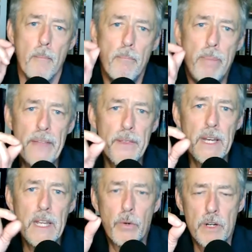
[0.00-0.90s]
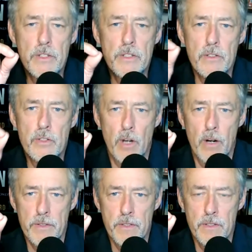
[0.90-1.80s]
Bethany Christian
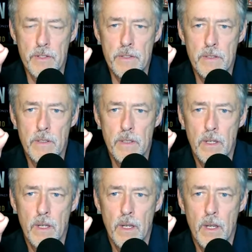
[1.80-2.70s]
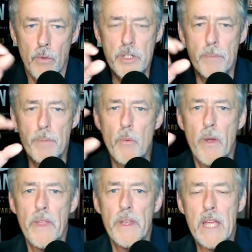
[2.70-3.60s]
Services, which have been
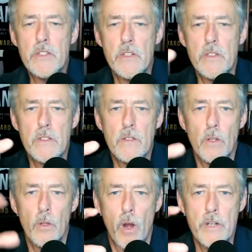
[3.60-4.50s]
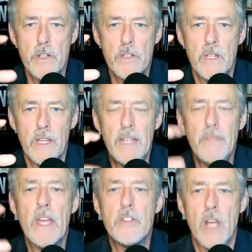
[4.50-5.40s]
one of the nation's largest
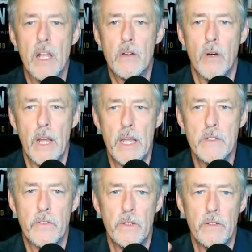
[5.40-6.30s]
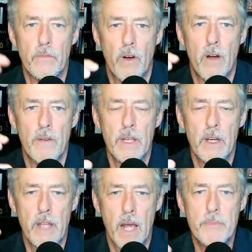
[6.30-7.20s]
evangelical agencies involved
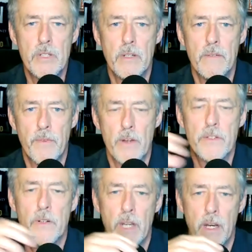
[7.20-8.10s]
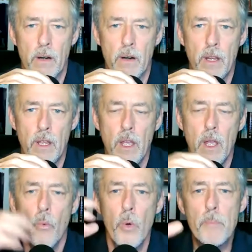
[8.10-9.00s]
in adoption and foster care,
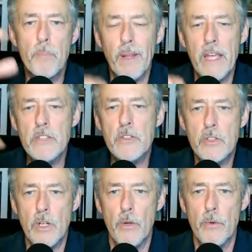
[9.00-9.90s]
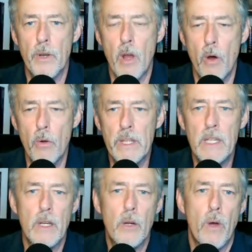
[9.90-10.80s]
would place children
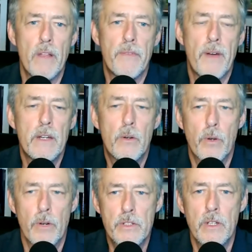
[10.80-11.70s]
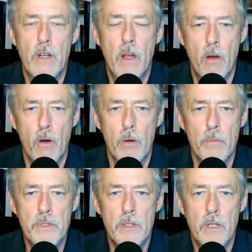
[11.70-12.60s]
only in qualified Christian
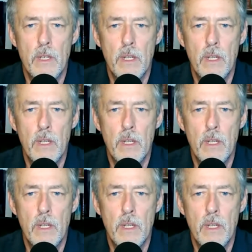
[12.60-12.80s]
homes.